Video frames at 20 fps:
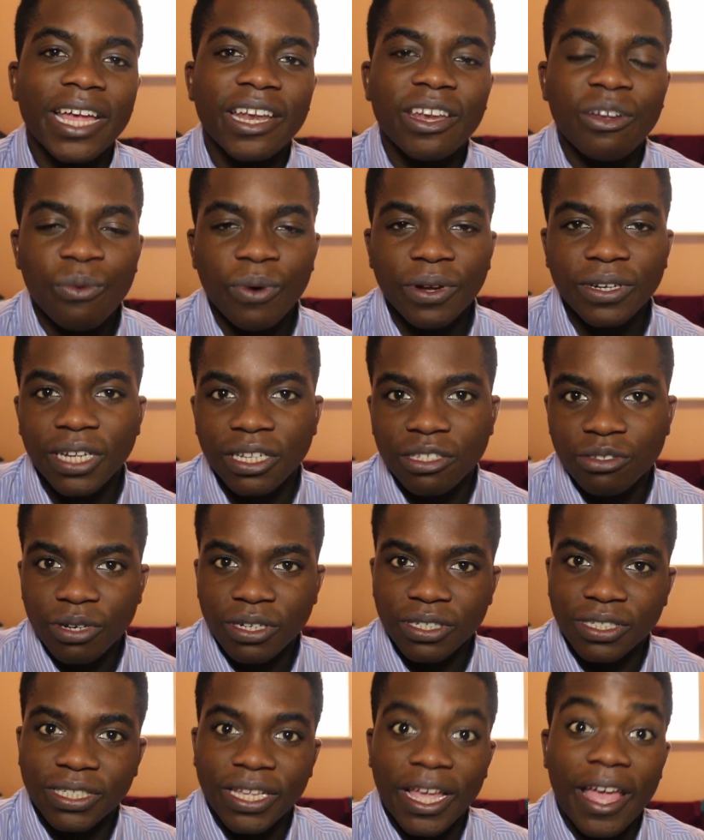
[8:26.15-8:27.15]
anyone that
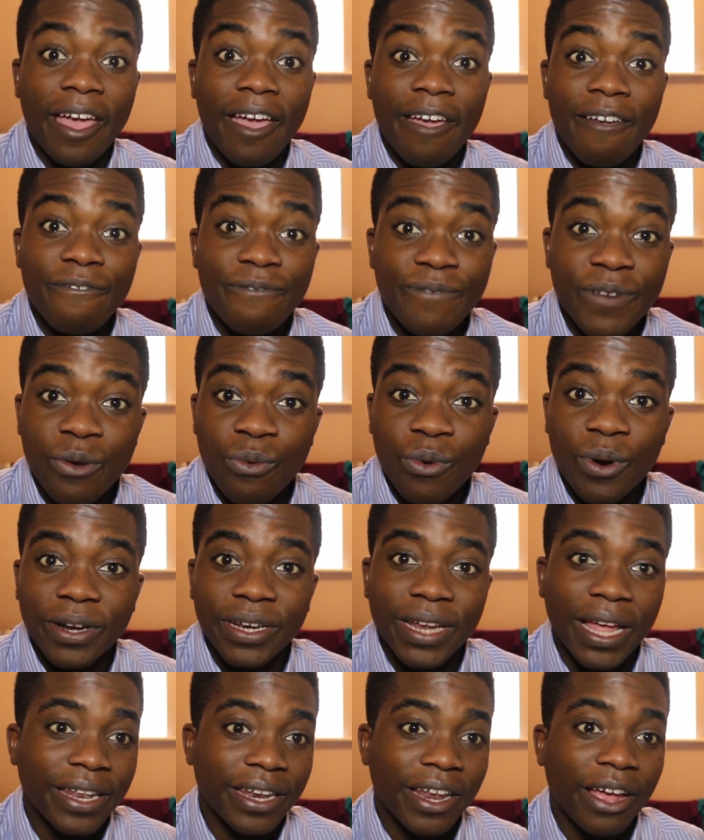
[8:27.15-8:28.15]
trusts
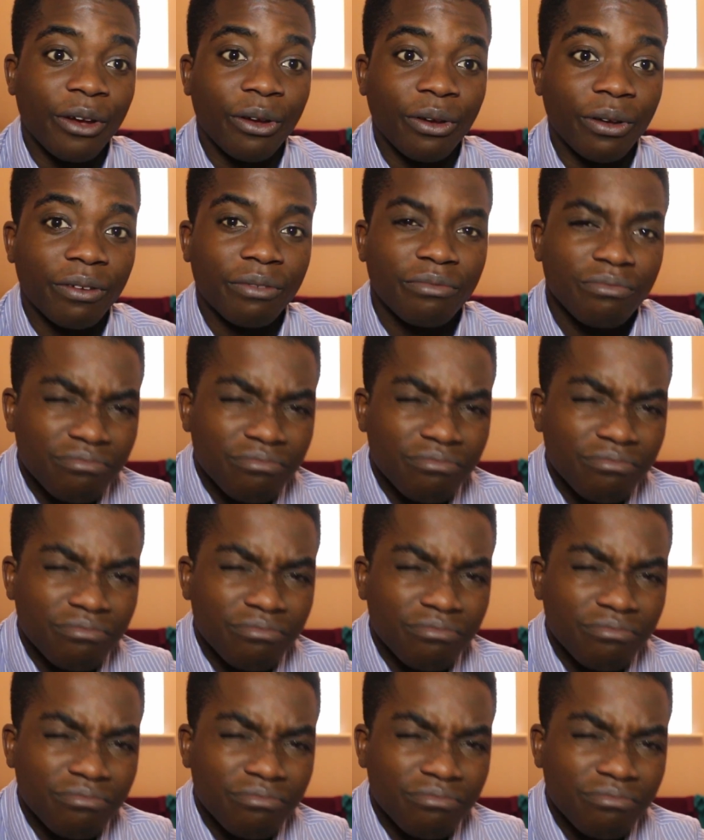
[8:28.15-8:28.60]
everyone that know.